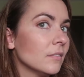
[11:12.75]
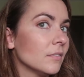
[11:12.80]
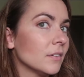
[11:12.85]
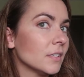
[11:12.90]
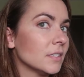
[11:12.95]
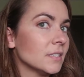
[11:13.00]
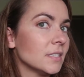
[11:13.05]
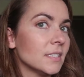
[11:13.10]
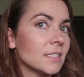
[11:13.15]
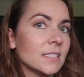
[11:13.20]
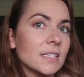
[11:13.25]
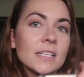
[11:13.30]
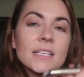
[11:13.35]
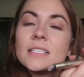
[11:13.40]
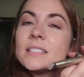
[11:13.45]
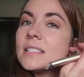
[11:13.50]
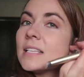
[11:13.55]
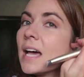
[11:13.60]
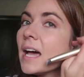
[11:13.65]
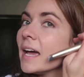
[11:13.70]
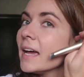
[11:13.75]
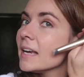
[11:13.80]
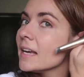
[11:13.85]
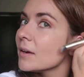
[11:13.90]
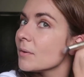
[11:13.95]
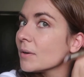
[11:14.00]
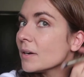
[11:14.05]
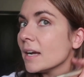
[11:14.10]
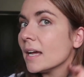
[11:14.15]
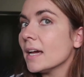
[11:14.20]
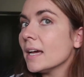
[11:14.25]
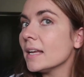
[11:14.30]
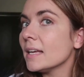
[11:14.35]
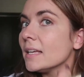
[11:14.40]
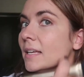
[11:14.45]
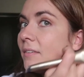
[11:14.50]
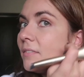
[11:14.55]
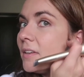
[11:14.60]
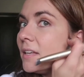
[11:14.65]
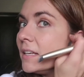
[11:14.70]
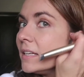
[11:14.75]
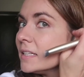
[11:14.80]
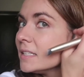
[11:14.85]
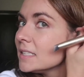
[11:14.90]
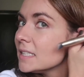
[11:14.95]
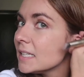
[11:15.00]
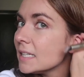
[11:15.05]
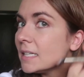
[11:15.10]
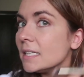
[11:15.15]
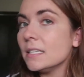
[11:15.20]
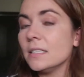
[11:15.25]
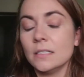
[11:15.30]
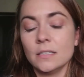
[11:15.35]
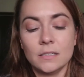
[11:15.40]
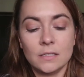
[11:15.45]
versus this side, and we're not even done.